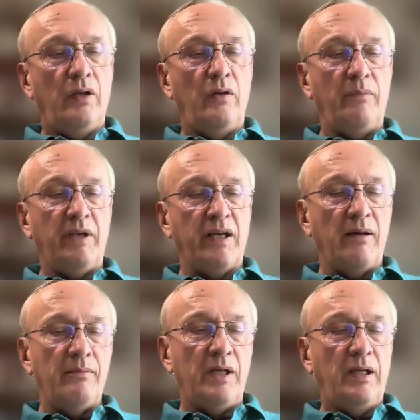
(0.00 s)
who had
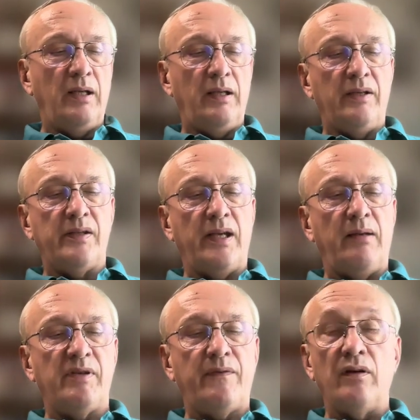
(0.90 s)
become
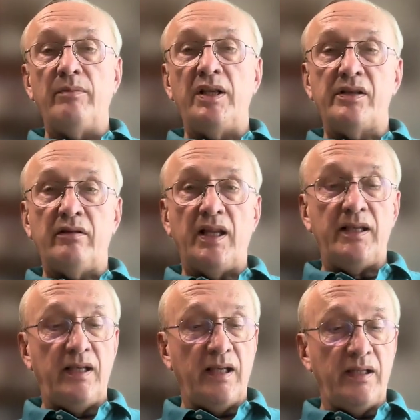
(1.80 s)
Siam's foreign minister in
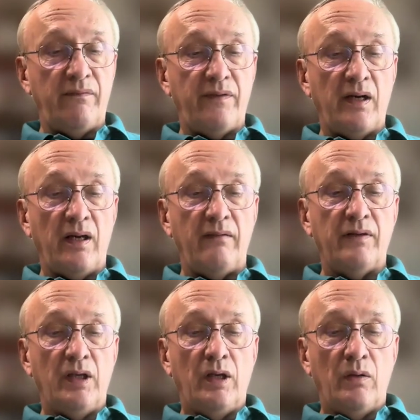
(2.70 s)

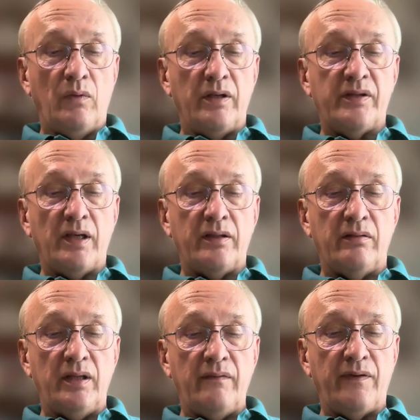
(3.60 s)
1885. What Sato
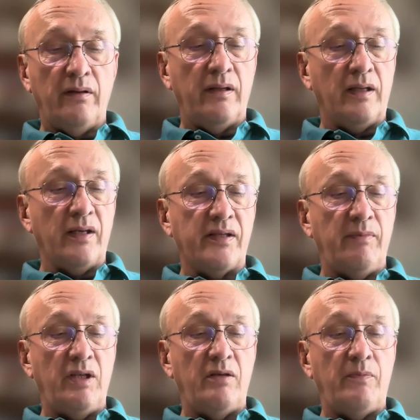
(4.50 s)
did, following the
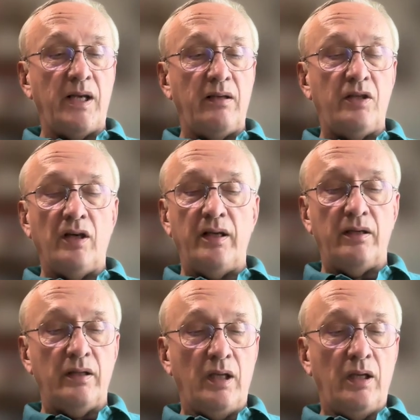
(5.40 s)
custom in Japan and
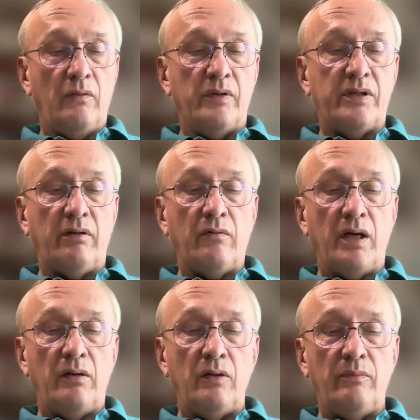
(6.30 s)
China, was to
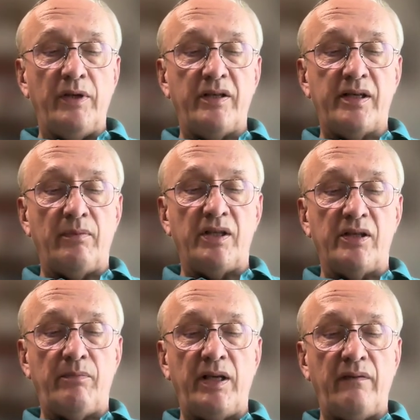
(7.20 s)
require all British subjects
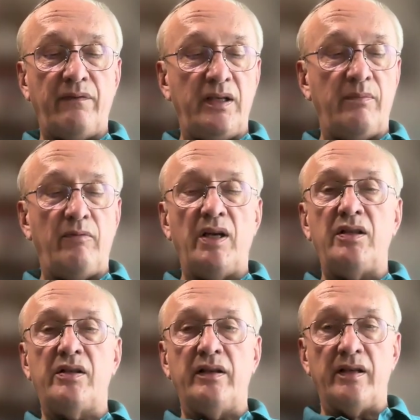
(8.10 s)
to pay a fee to be
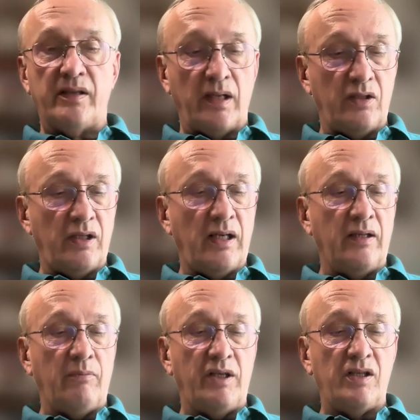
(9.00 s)
registered as such
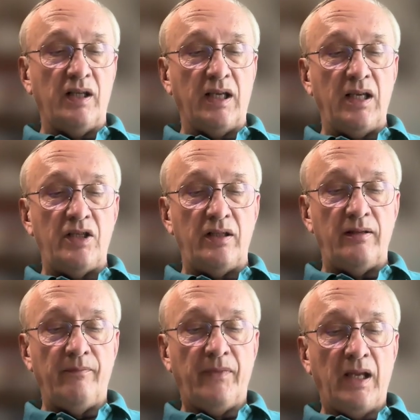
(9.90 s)
at the British legation.
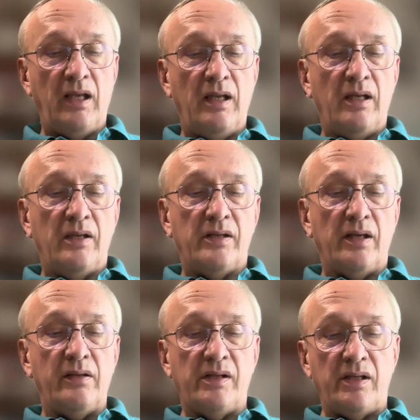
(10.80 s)

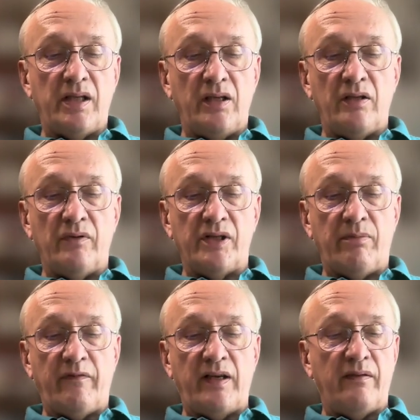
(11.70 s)
Sato's intention was to
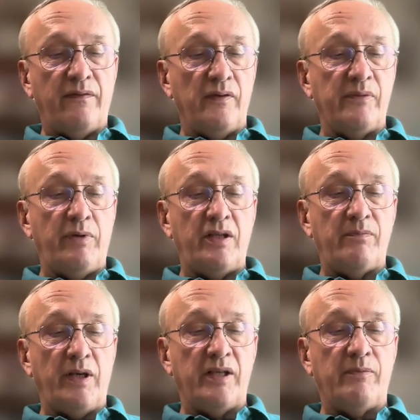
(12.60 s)
prevent false
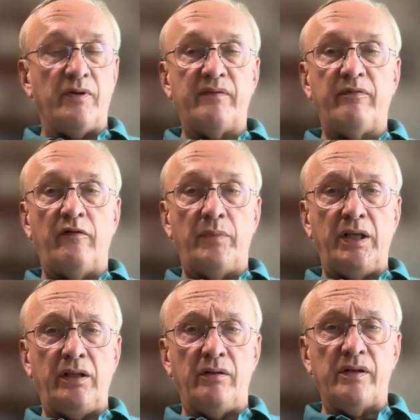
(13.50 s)
British passports from
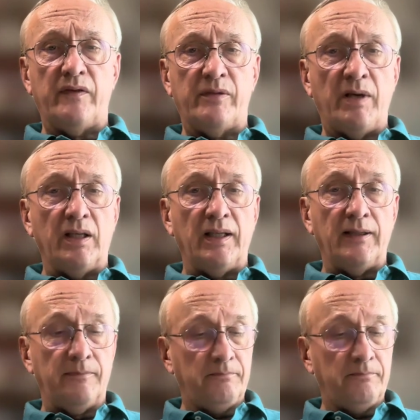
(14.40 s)
being used for smuggling.